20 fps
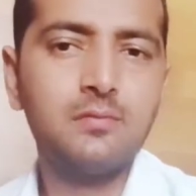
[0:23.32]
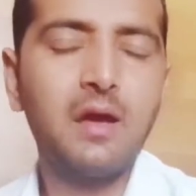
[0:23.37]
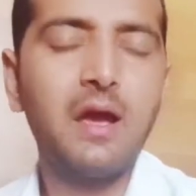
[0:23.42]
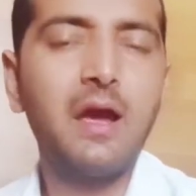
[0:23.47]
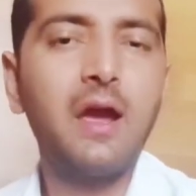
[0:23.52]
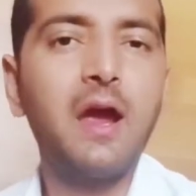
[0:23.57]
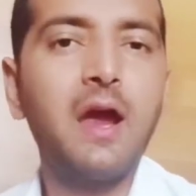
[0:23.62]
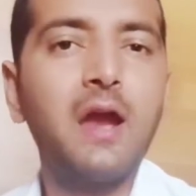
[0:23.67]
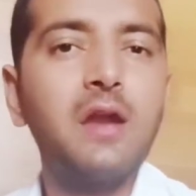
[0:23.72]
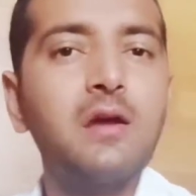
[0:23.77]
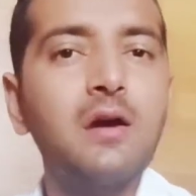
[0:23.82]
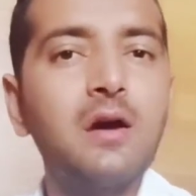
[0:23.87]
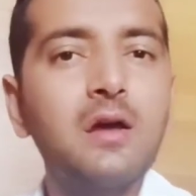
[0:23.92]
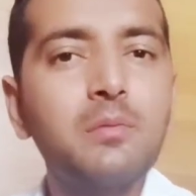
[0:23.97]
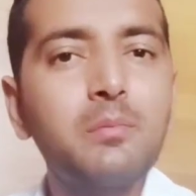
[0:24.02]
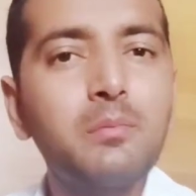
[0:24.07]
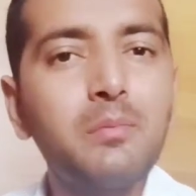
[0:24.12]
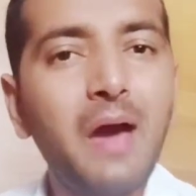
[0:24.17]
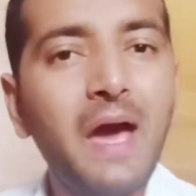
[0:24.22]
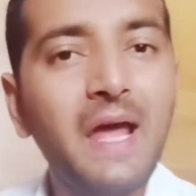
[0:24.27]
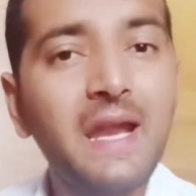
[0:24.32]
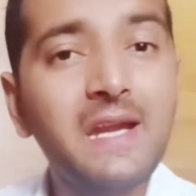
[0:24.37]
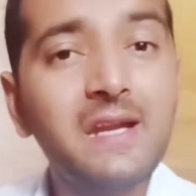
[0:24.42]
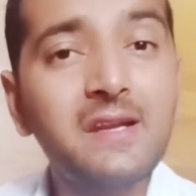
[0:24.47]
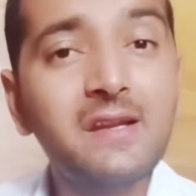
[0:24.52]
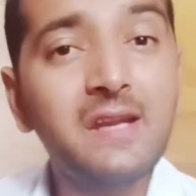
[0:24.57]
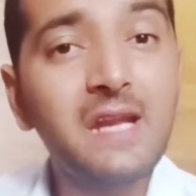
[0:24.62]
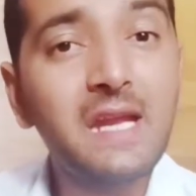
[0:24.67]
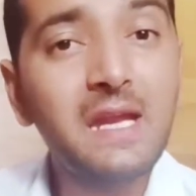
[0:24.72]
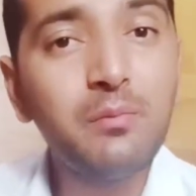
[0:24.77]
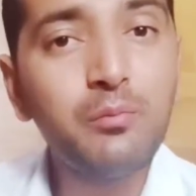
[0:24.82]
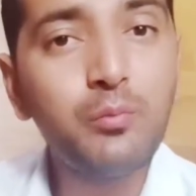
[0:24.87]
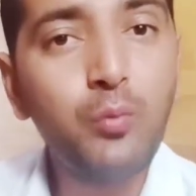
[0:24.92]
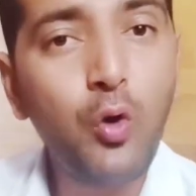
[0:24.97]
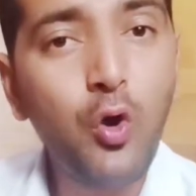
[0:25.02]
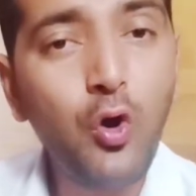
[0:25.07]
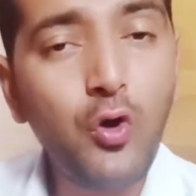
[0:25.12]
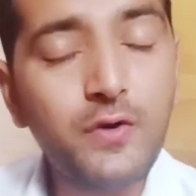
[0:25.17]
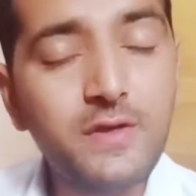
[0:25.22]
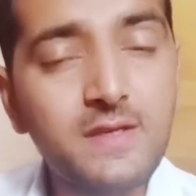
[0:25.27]
and her married name
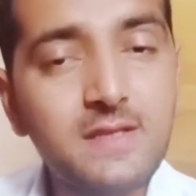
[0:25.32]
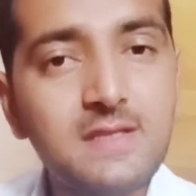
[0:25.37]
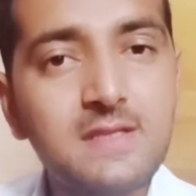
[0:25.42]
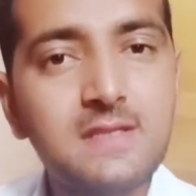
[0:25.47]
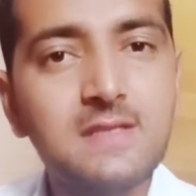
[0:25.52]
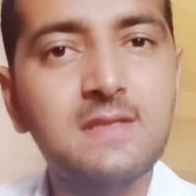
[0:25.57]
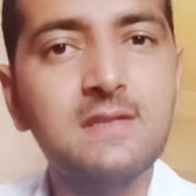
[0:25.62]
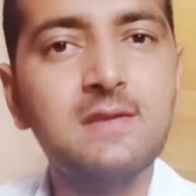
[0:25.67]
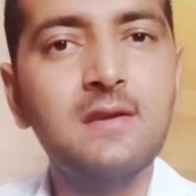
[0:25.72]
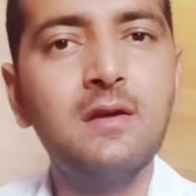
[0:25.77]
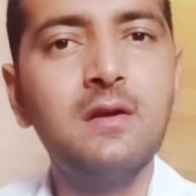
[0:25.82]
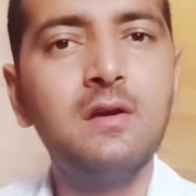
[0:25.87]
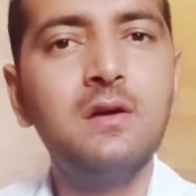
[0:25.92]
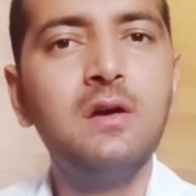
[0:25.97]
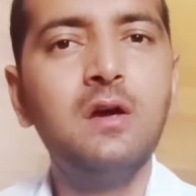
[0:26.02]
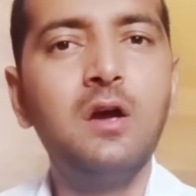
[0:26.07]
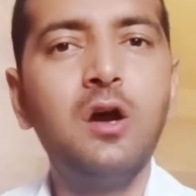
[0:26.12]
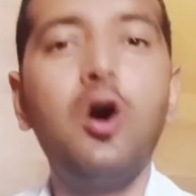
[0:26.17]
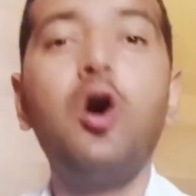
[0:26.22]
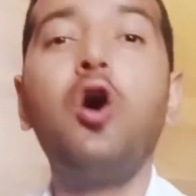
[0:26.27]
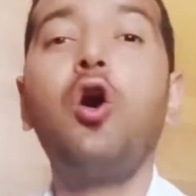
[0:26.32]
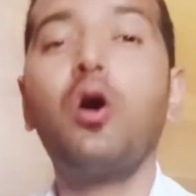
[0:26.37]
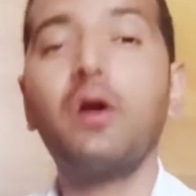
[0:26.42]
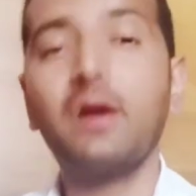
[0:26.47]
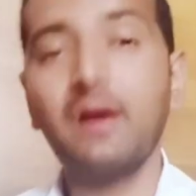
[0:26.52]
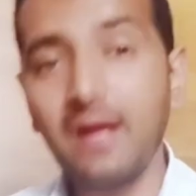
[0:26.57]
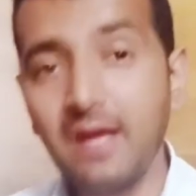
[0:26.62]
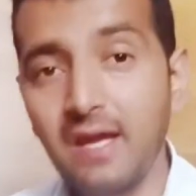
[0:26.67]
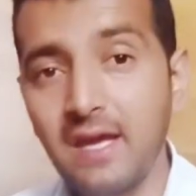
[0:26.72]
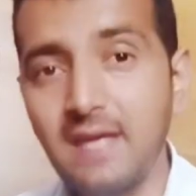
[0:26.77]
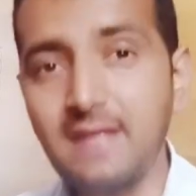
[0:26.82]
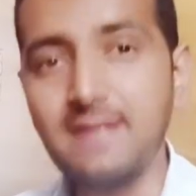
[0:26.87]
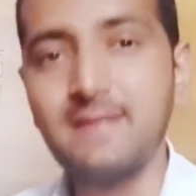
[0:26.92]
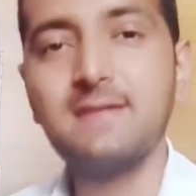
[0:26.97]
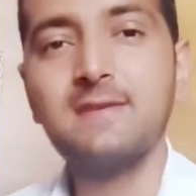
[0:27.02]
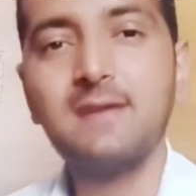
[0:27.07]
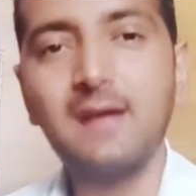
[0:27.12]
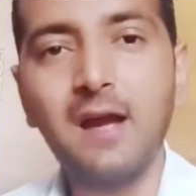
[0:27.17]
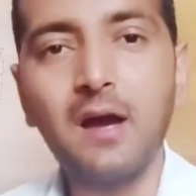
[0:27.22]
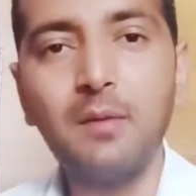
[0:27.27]
was or
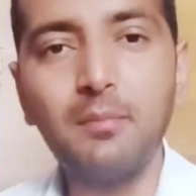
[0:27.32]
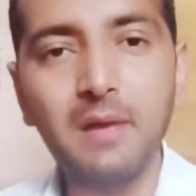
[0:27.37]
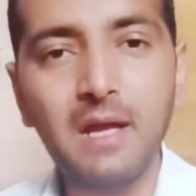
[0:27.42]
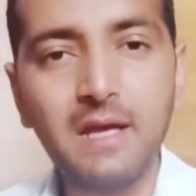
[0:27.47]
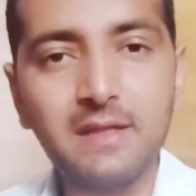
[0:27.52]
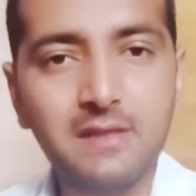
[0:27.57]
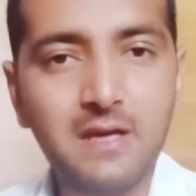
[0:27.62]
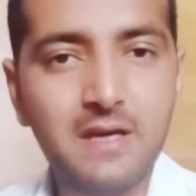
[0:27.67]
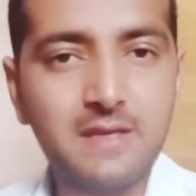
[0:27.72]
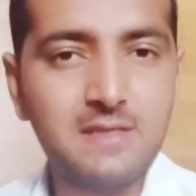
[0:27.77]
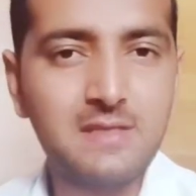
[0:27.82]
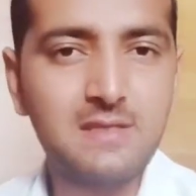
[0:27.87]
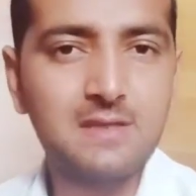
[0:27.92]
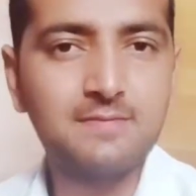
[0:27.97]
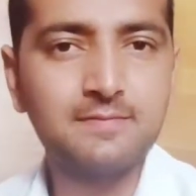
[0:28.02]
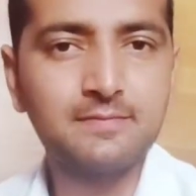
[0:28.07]
is Kamla Dass.